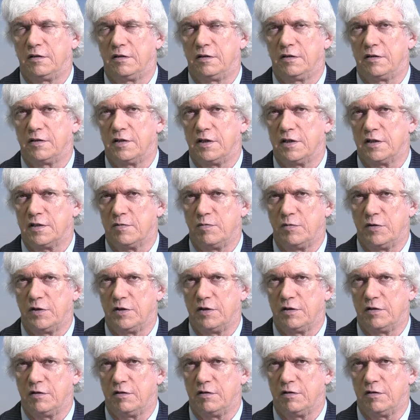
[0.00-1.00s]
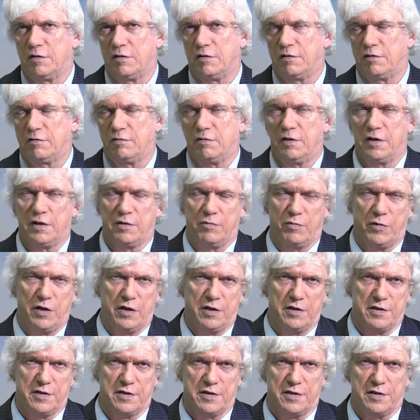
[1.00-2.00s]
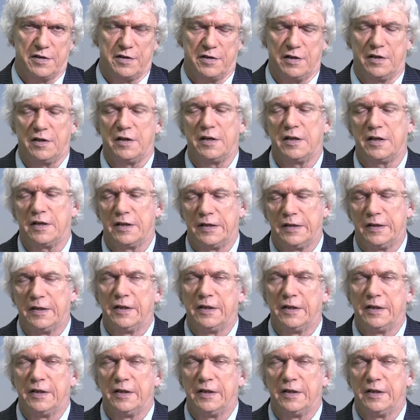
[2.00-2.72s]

adjustment on the trade balance side,